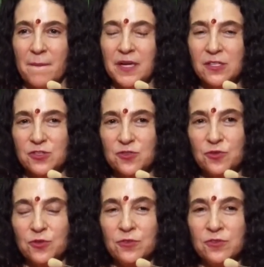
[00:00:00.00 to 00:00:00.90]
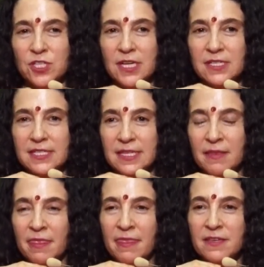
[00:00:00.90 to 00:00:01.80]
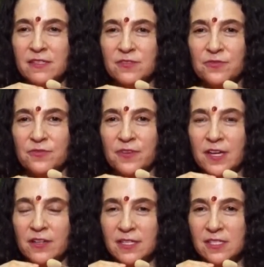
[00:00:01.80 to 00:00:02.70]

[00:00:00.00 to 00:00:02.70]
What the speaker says: but it's true just in this very